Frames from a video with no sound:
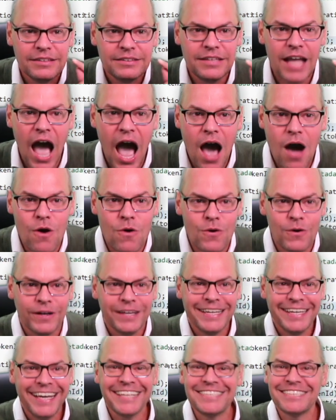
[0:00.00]
No,
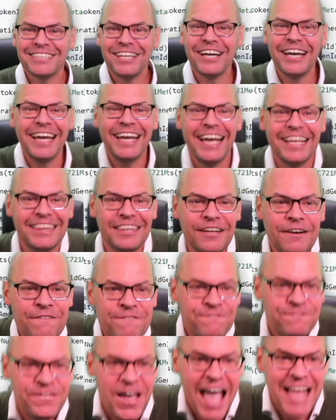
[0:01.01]
it's looking at the
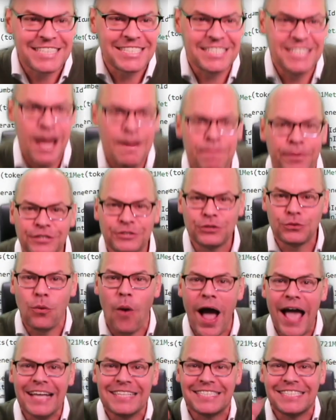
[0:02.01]
defense number
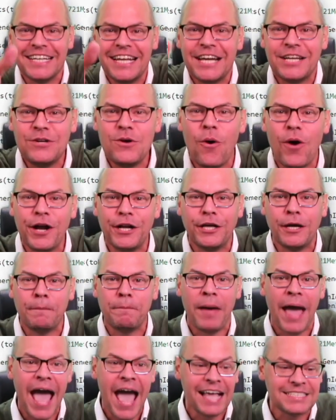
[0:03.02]
twice and ignored
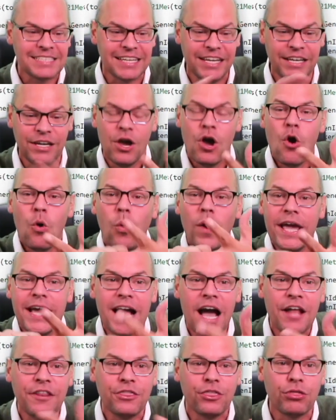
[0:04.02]
capacity. We
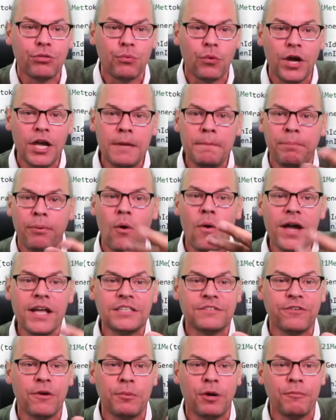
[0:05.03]
got 3
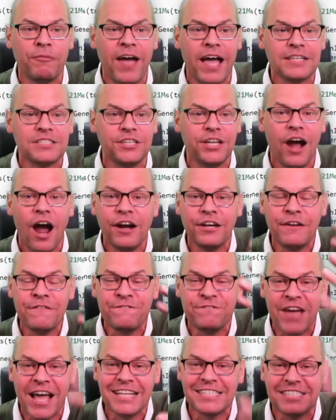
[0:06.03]
points from capacity. Our
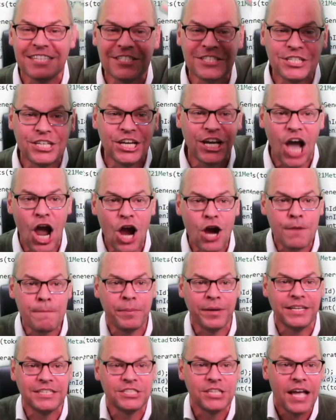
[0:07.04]
defense is
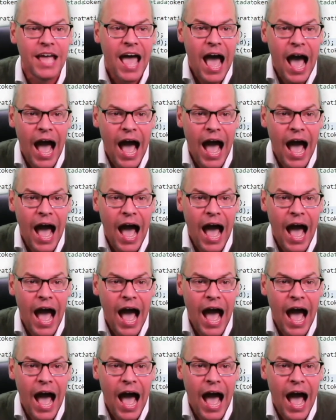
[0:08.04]
garbage.